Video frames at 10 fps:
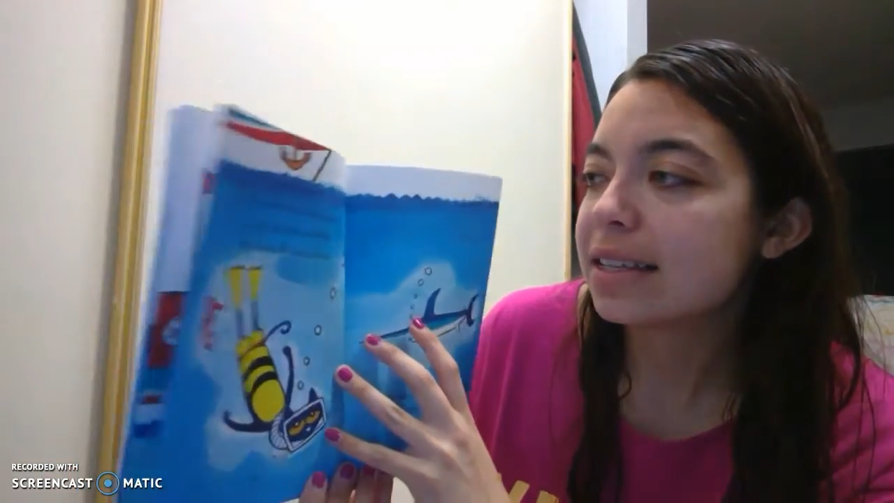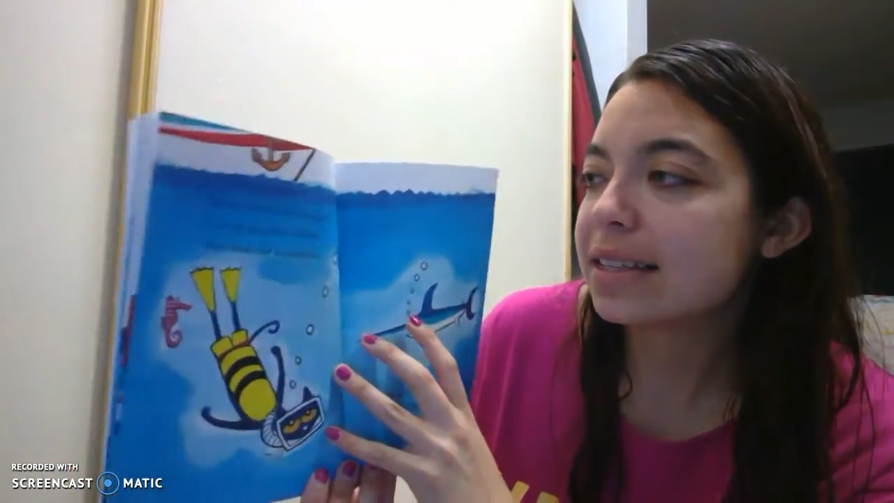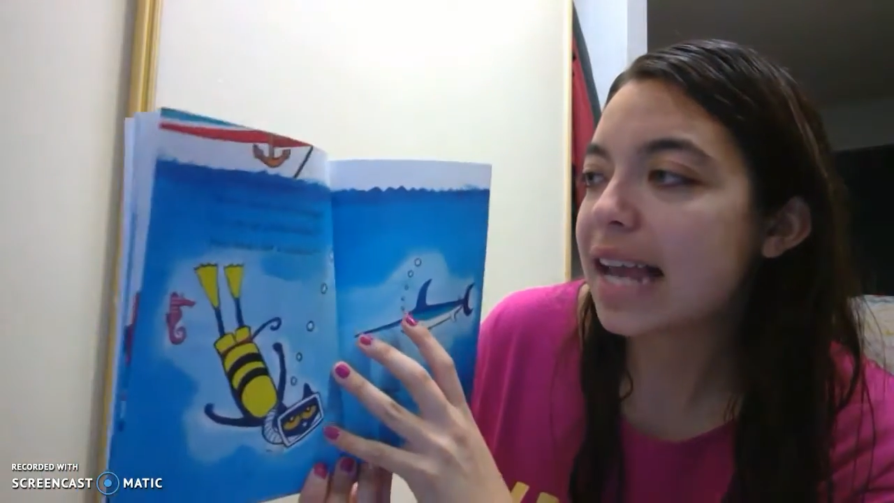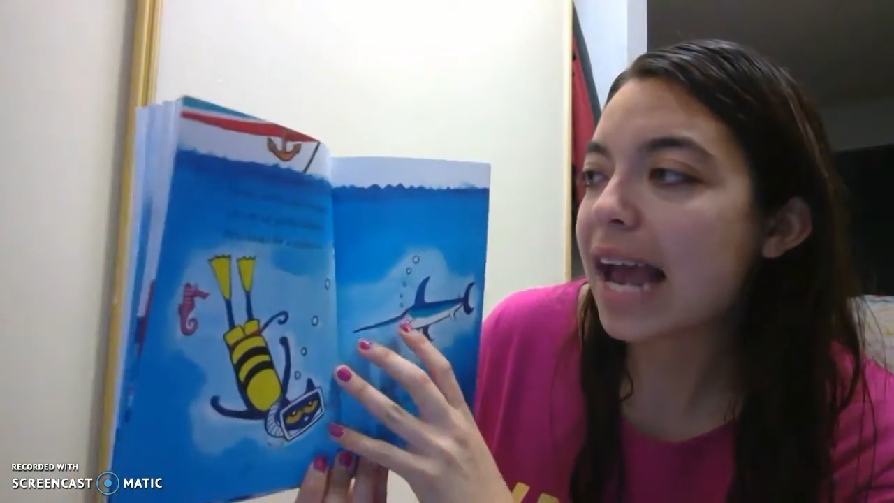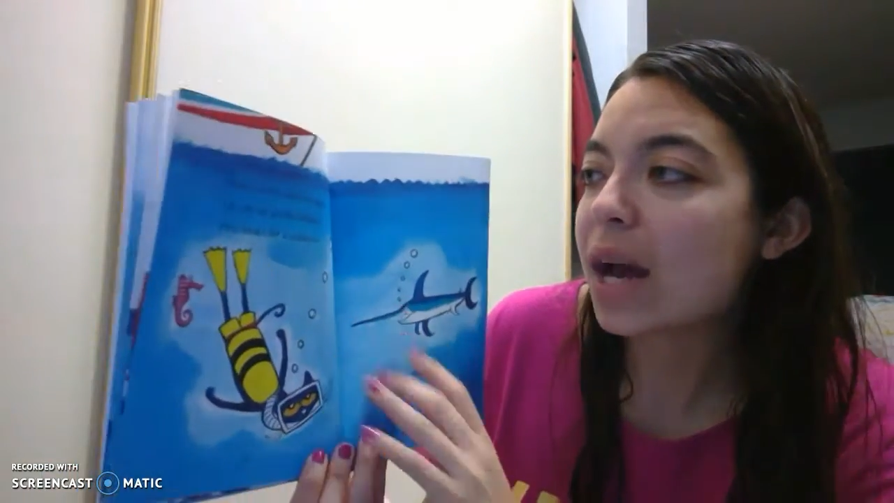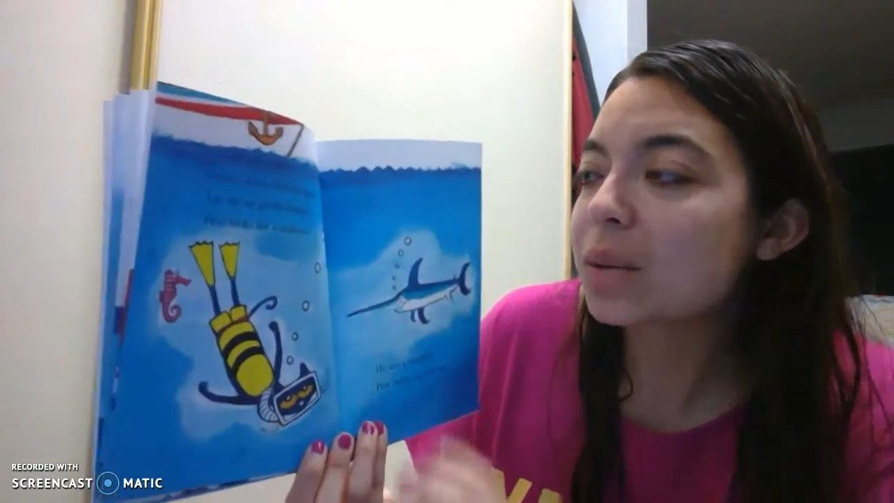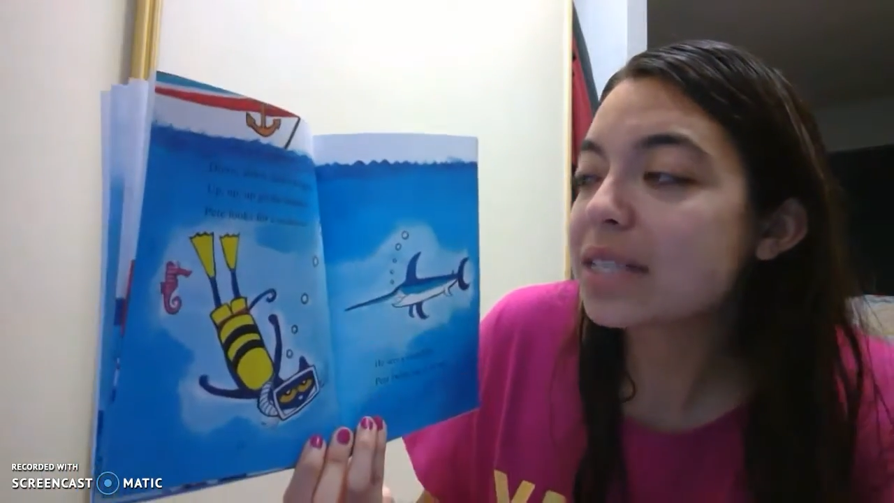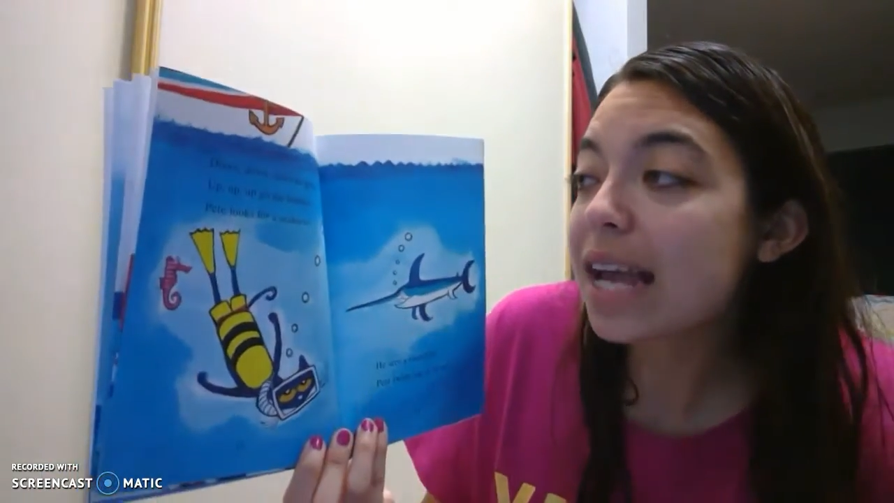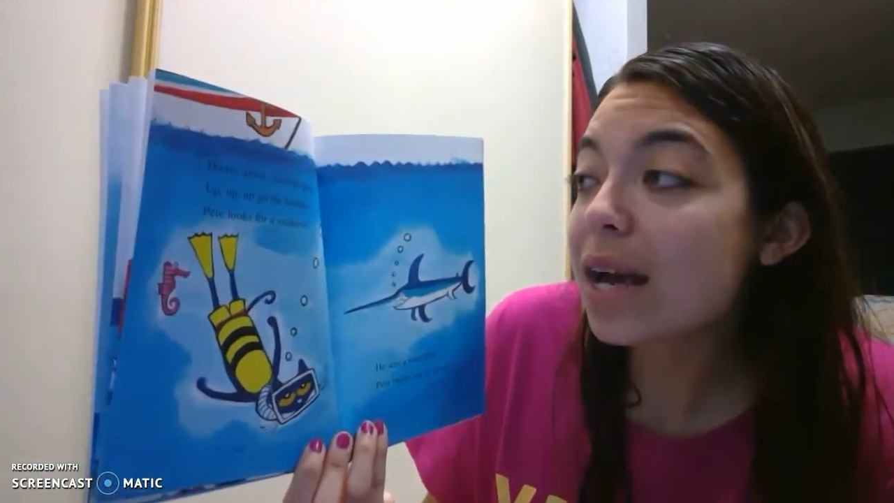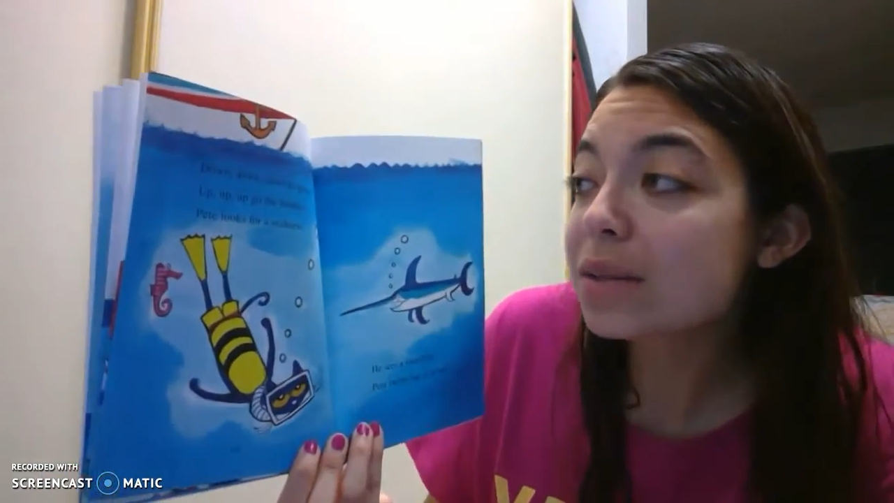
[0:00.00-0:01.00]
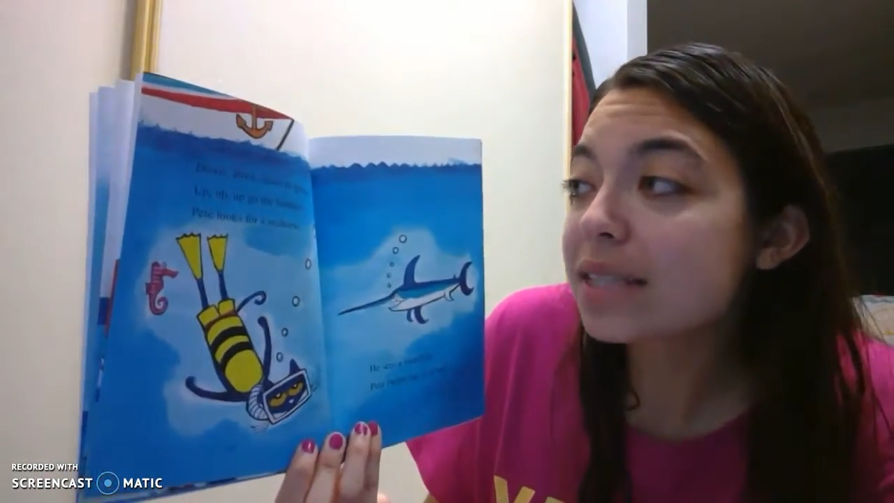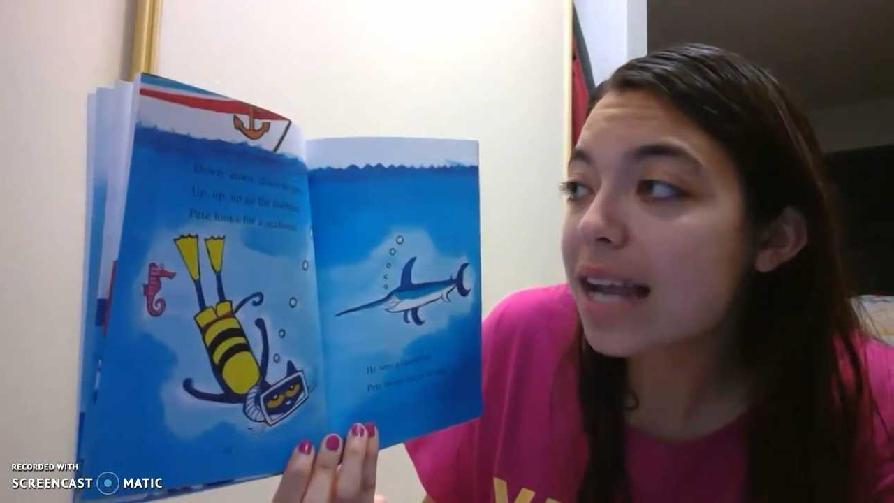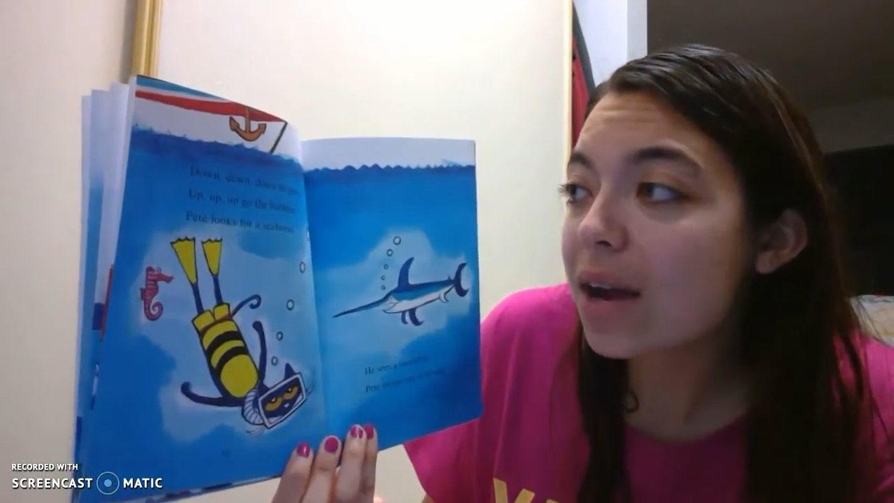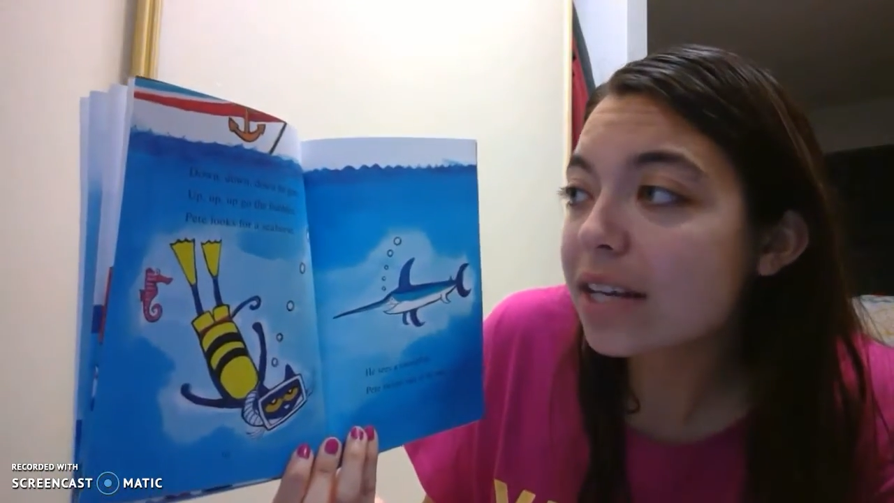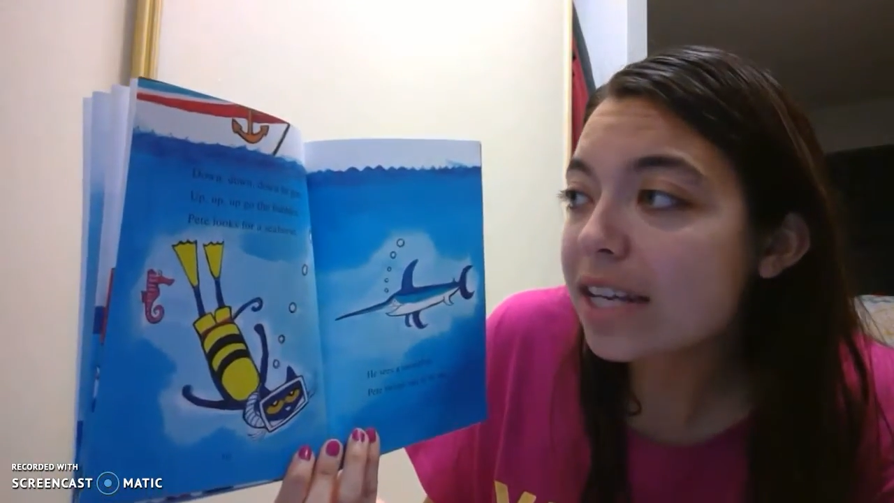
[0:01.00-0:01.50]
Down, down,
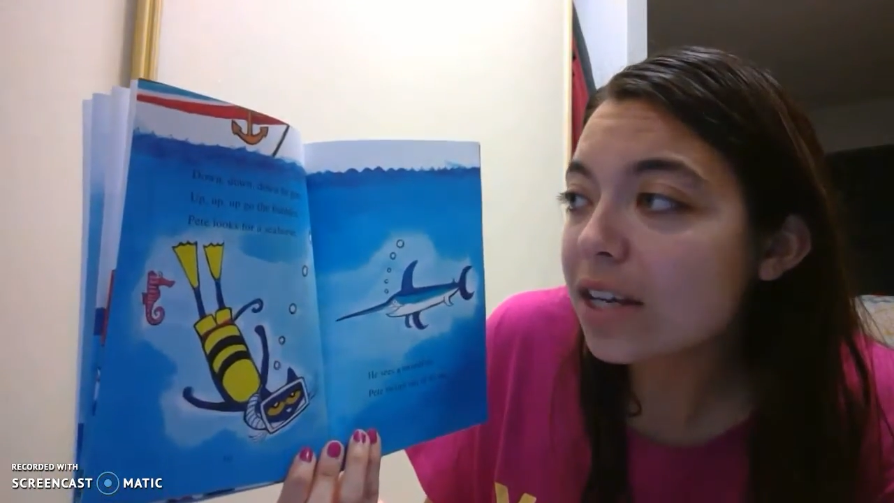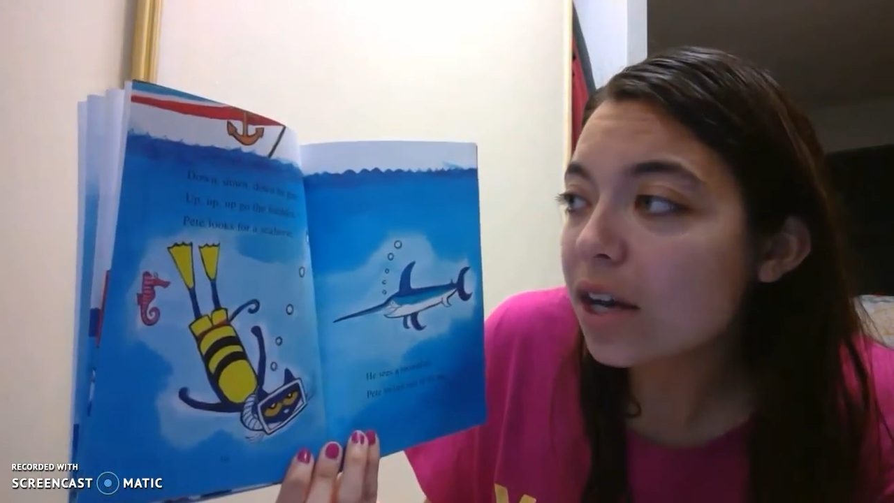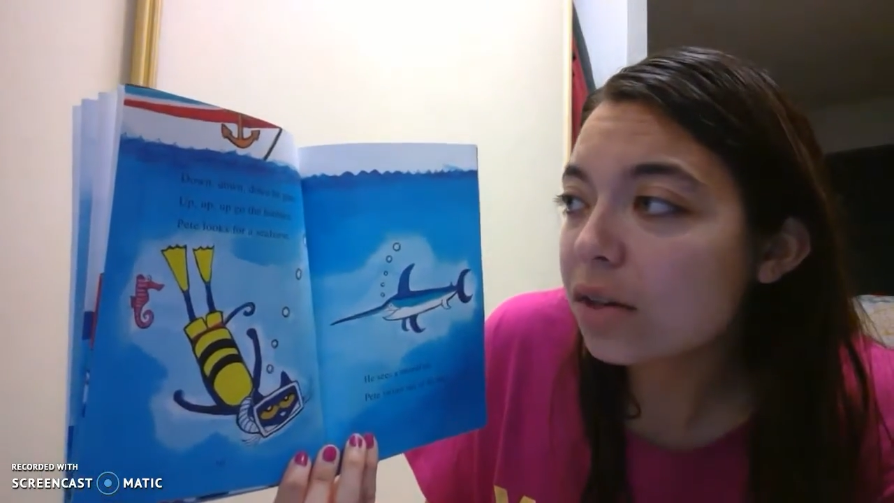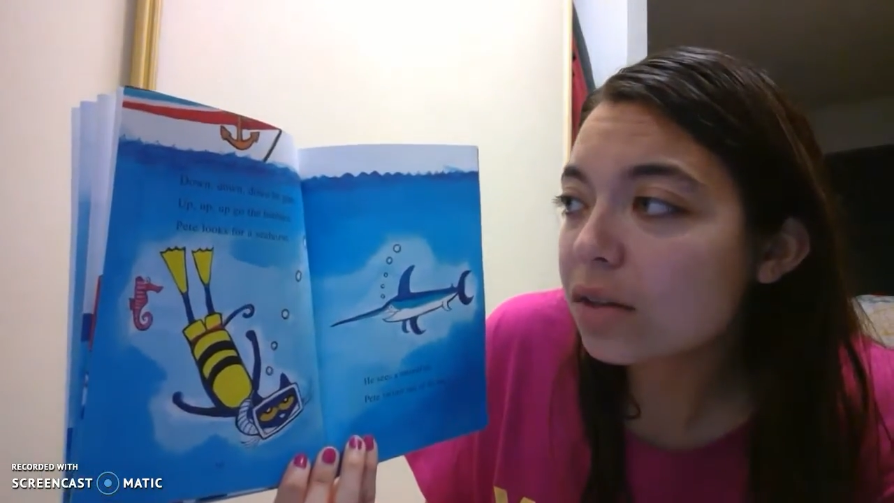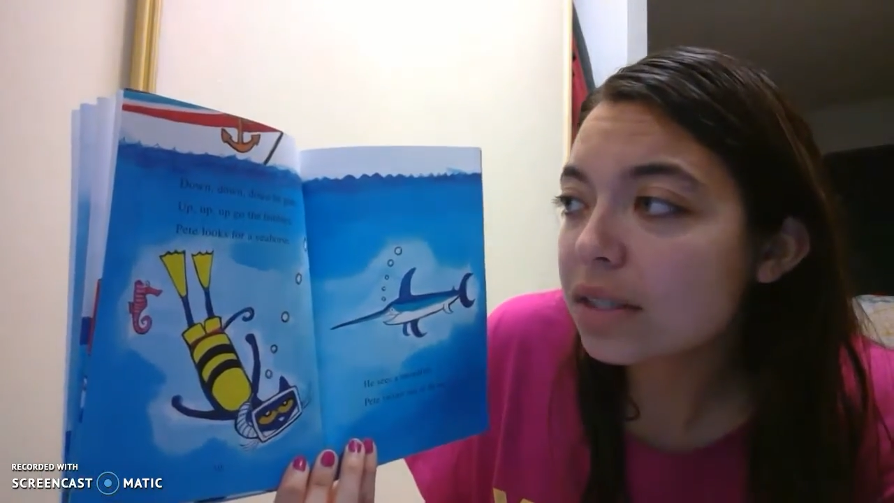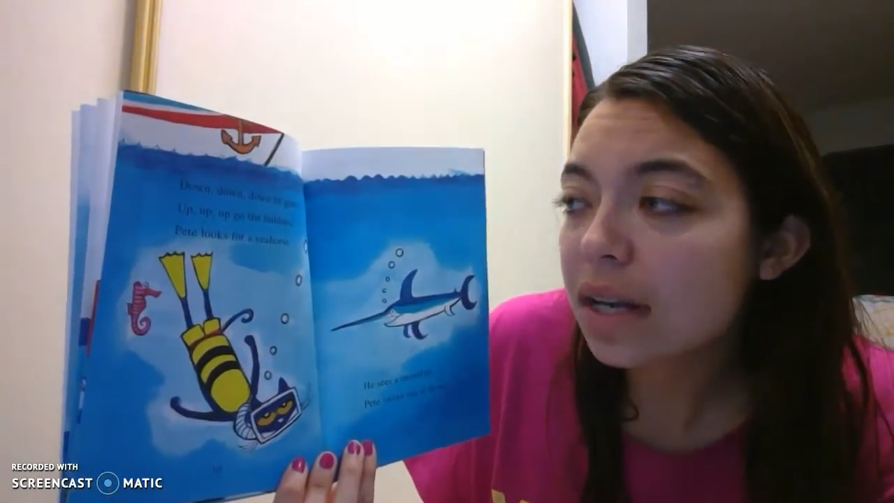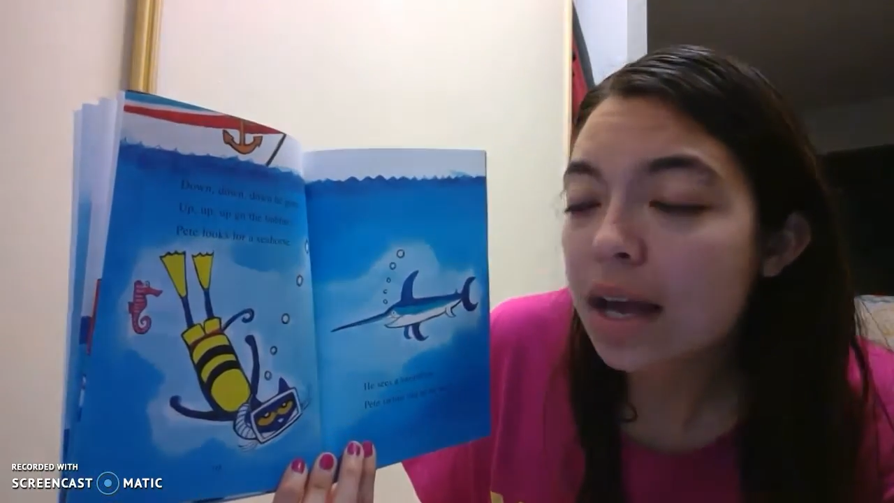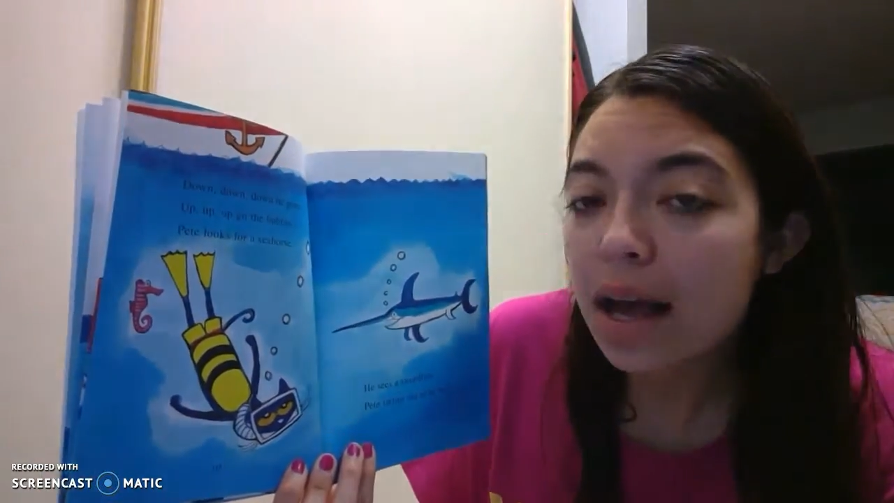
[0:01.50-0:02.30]
down he goes.